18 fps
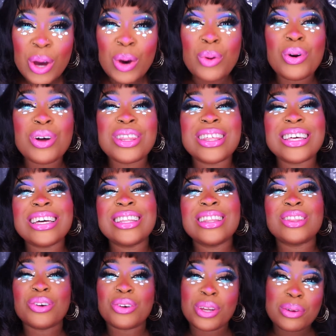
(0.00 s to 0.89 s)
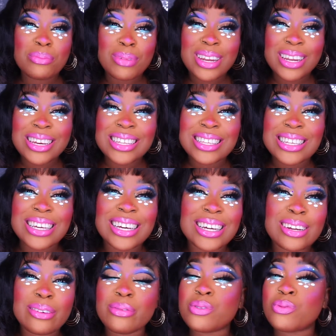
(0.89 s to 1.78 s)
within thirty minutes,
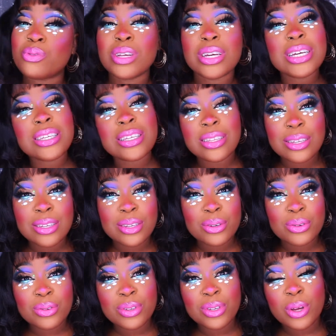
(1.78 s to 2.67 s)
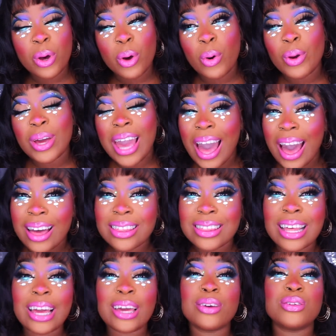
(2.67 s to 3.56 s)
and it was really easy to do. So yeah,
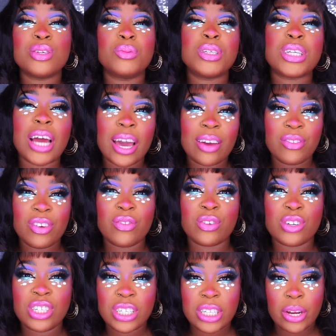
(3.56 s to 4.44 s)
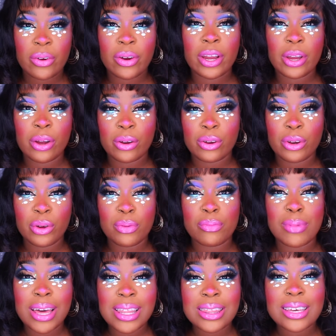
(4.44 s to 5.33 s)
thank you so much, Ivy, for sharing your new
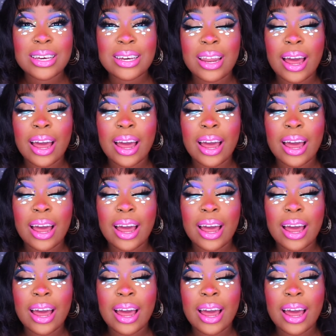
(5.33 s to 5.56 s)
method.